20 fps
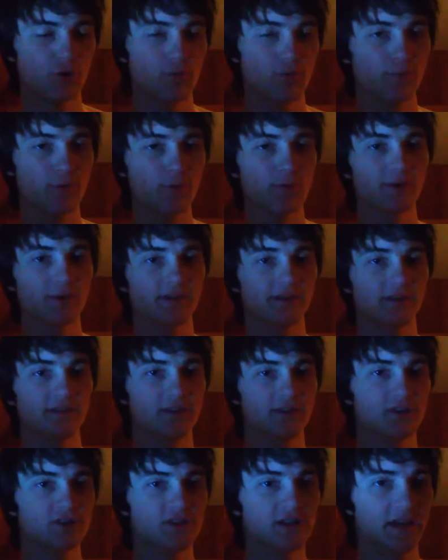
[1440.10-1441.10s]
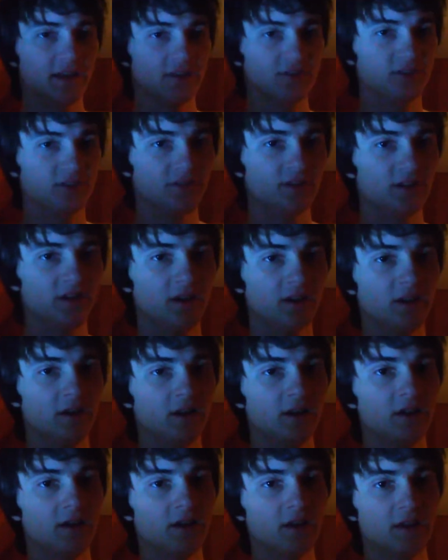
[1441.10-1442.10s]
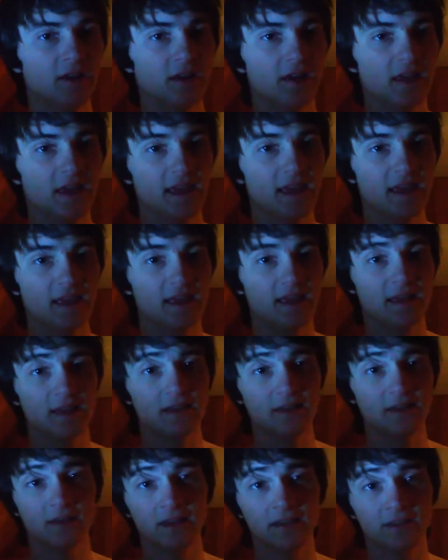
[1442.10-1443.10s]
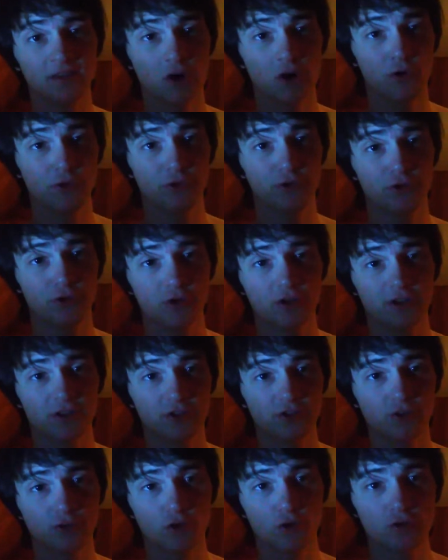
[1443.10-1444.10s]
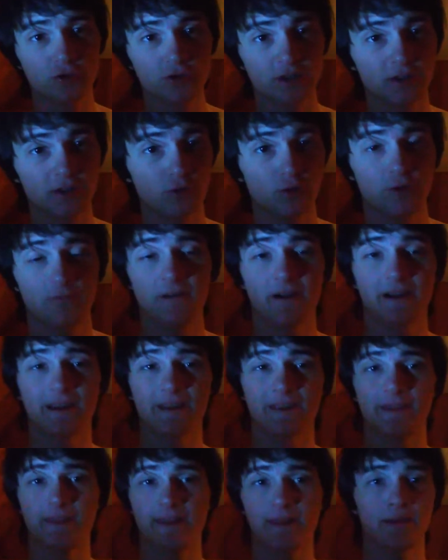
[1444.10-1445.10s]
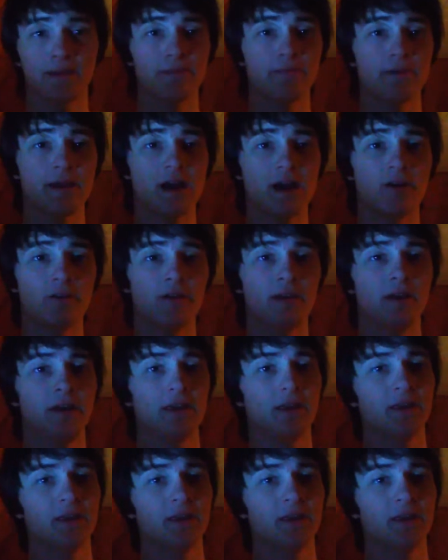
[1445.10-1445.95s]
so important to just, like, all this fucking social, this whole fucking thing about,